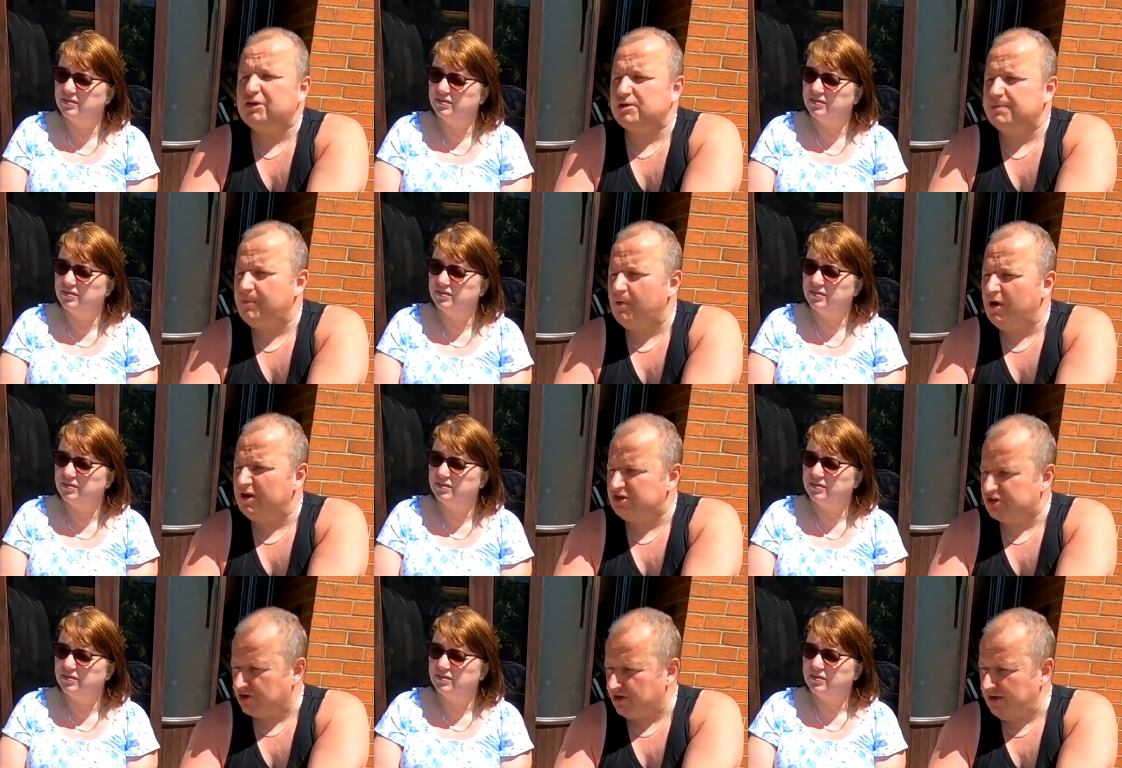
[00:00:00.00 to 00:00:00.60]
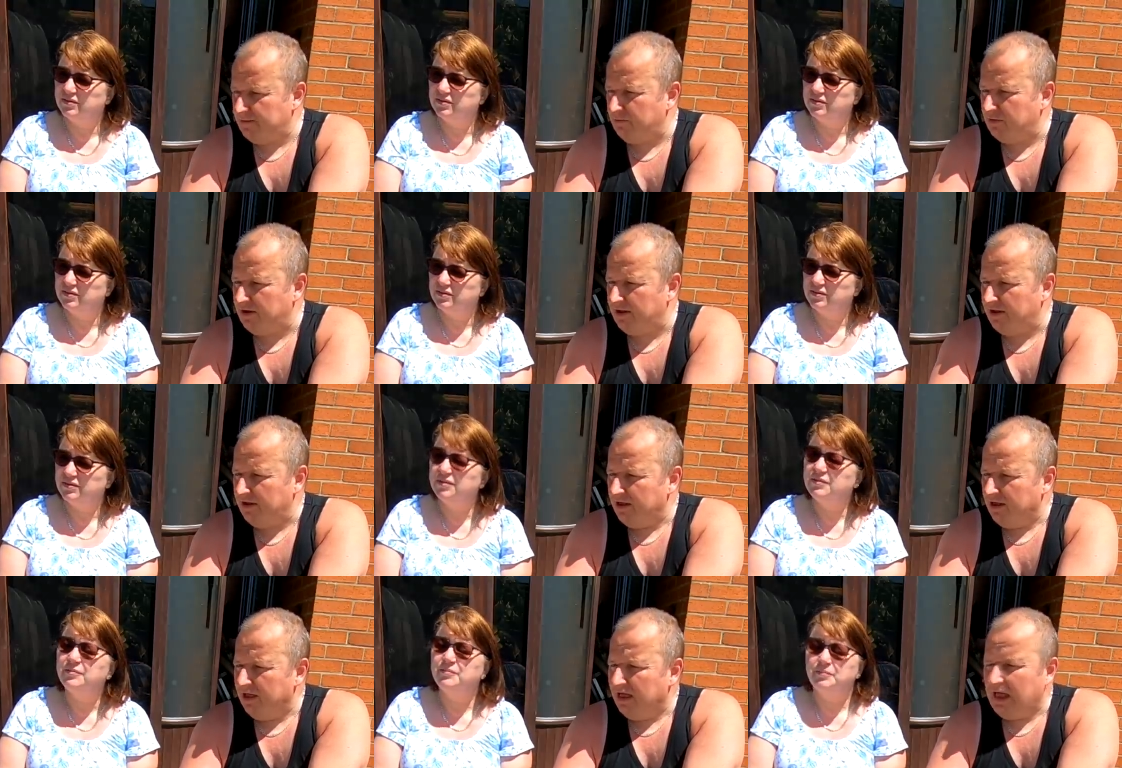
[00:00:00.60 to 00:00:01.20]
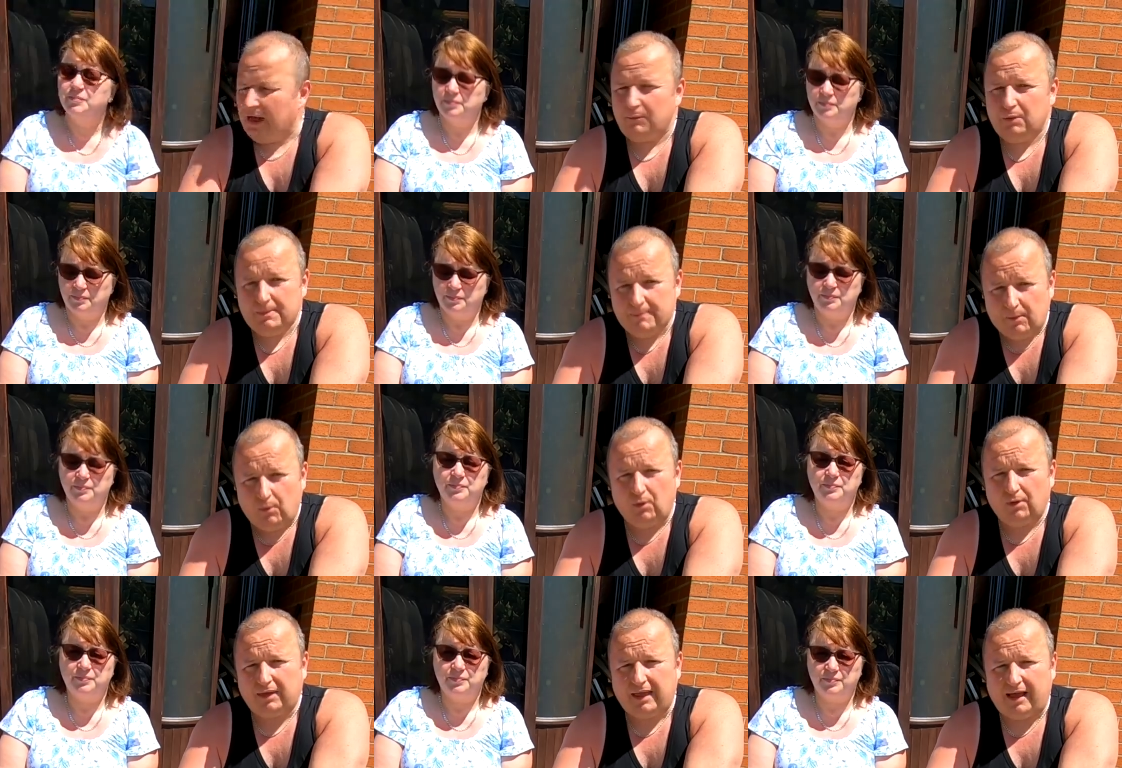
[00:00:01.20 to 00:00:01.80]
Speaker 1: to buy scheme wasn't it and we
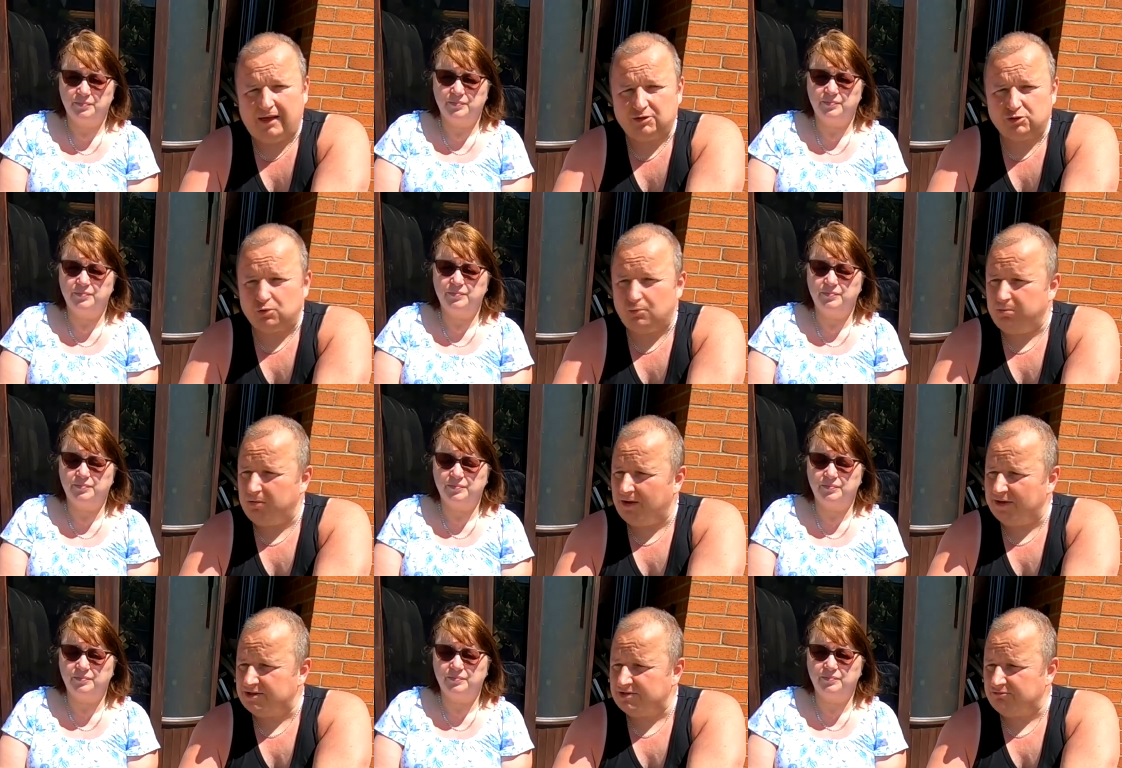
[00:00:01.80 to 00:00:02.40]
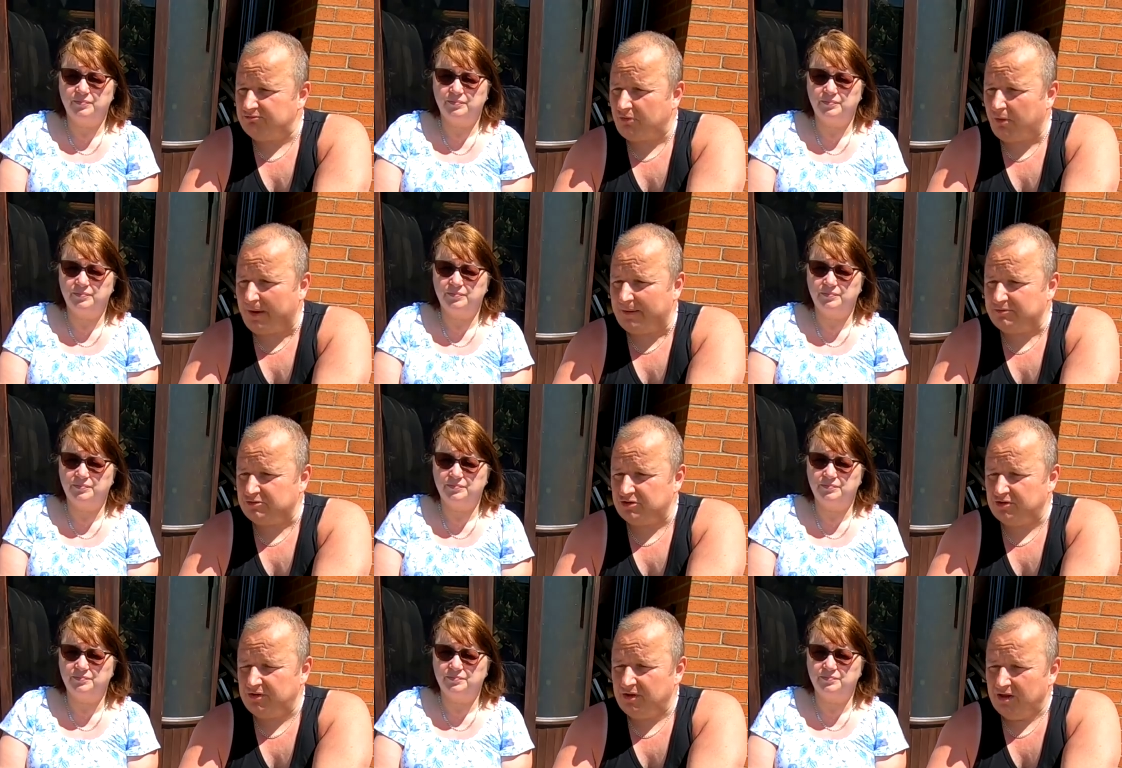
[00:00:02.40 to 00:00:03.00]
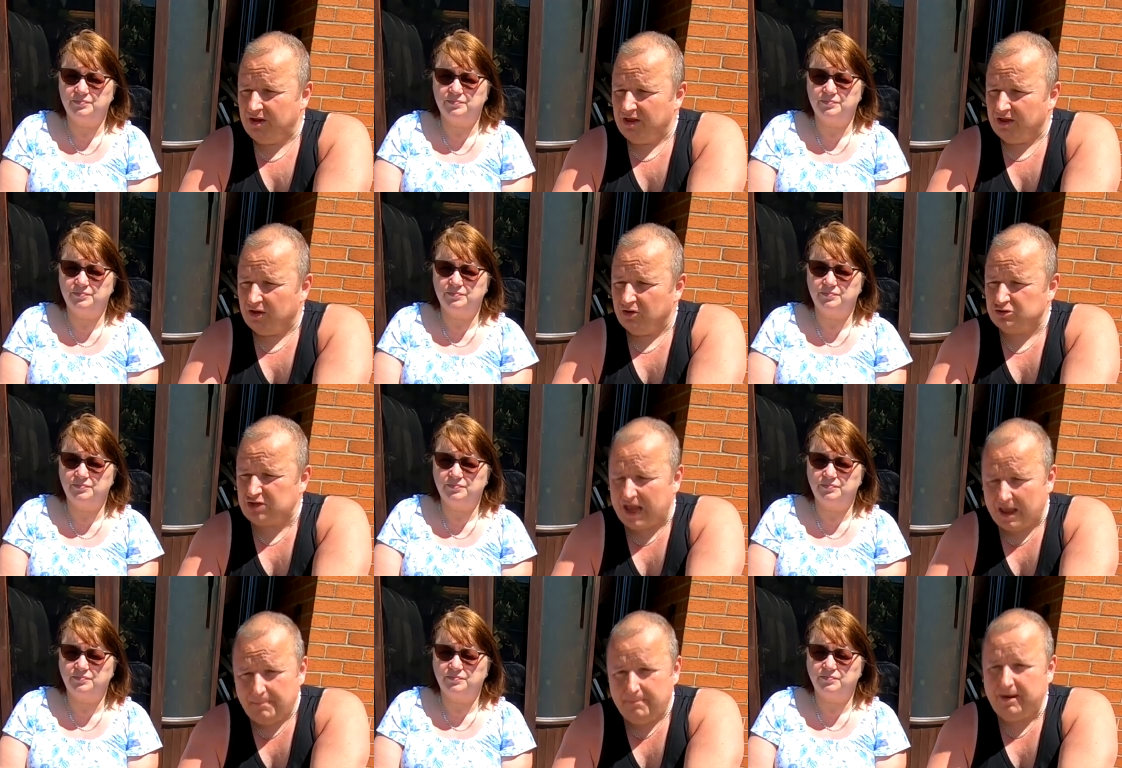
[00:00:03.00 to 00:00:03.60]
bought a council place in Roehampton because
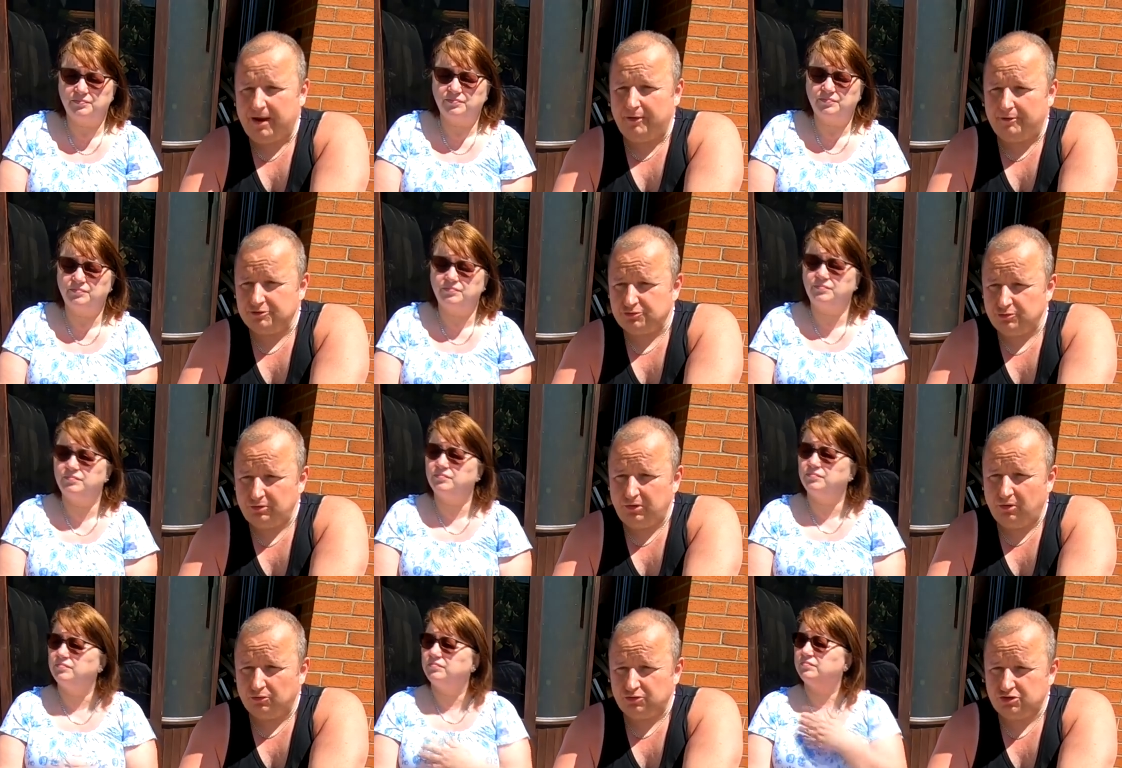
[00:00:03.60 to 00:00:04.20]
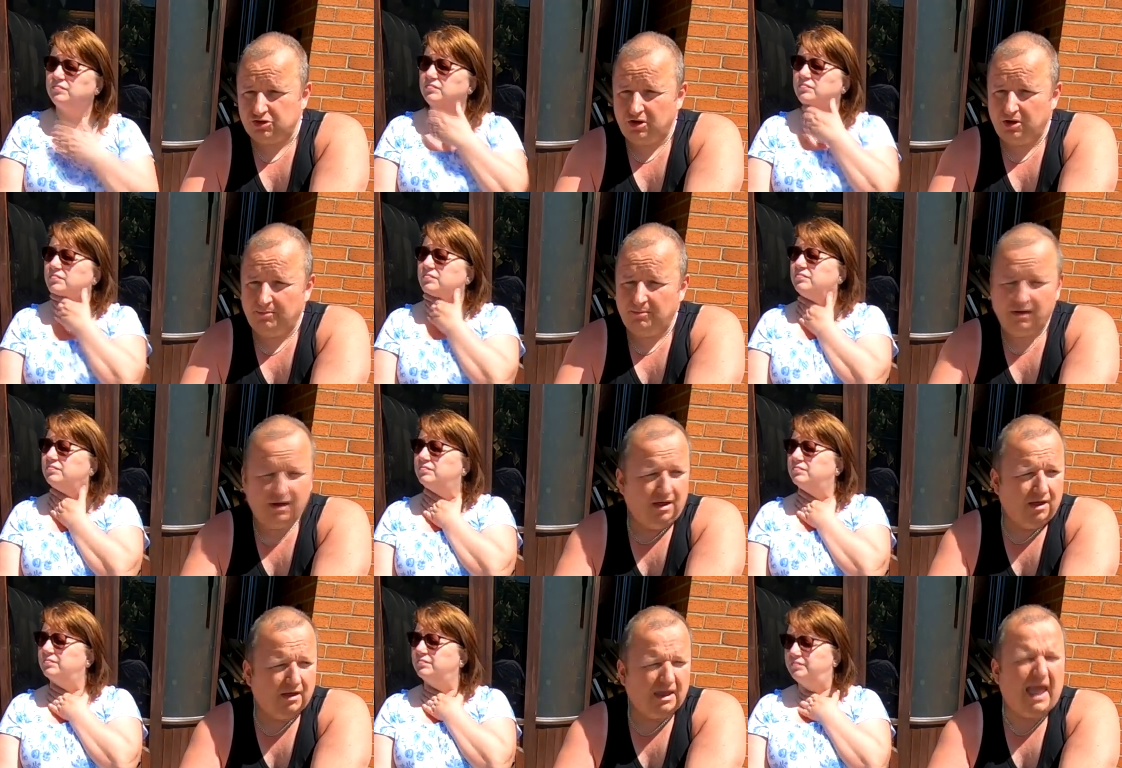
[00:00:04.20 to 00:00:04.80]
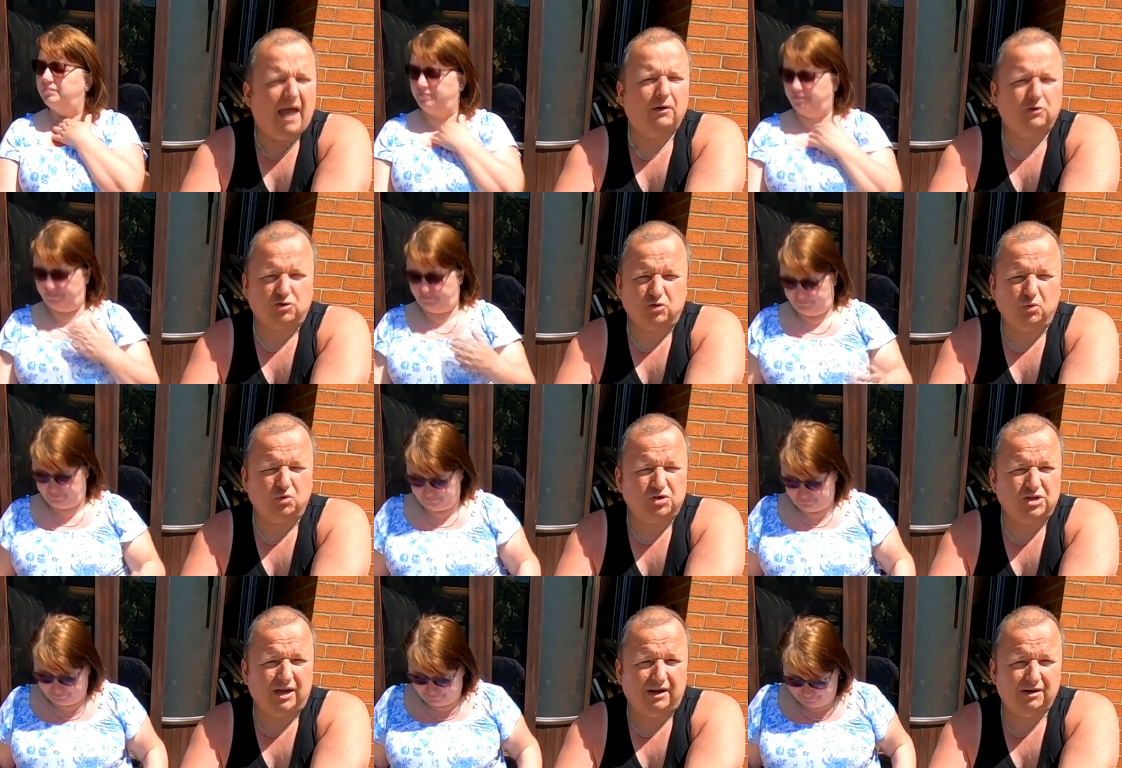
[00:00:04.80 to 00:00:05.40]
our parents were long-term council
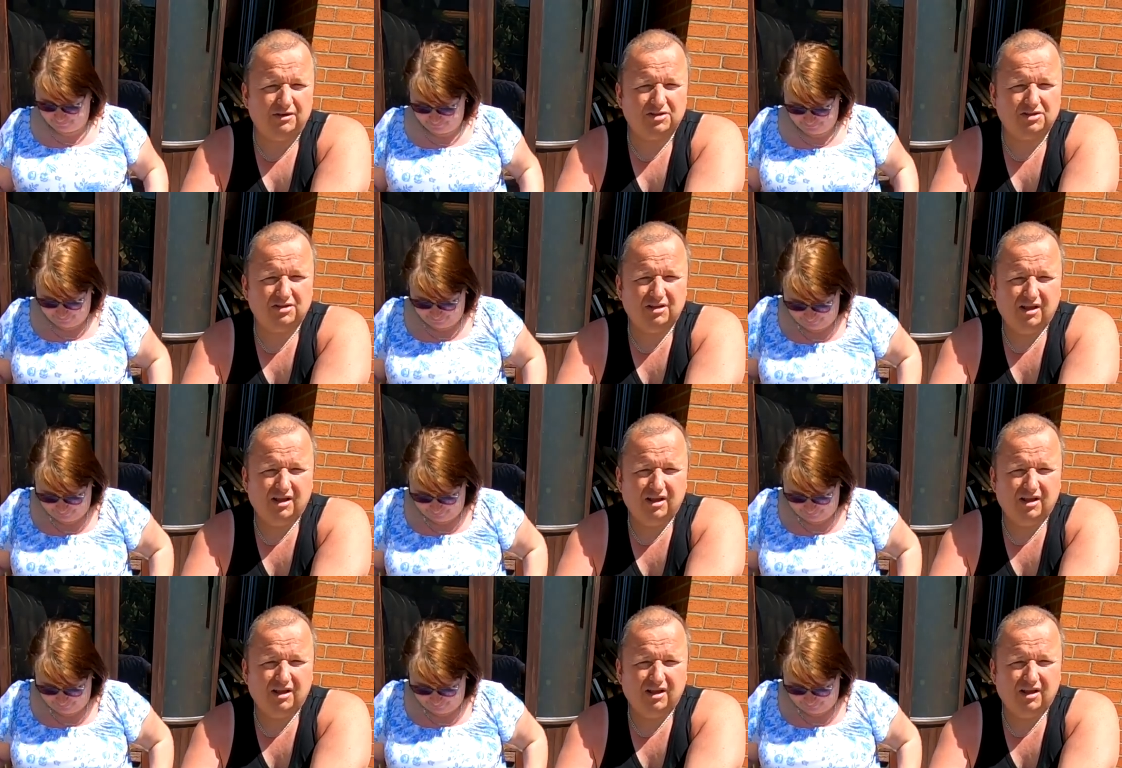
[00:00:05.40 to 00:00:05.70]
tenants